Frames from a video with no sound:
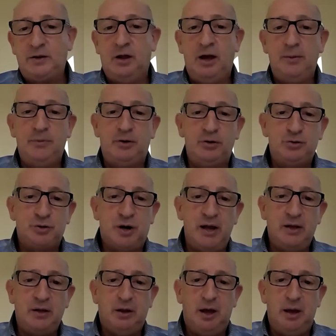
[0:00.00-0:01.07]
climate or dry
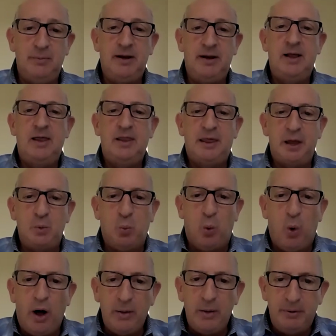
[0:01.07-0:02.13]
climate, they
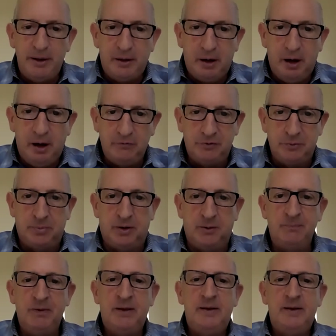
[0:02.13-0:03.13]
want to be comfortable.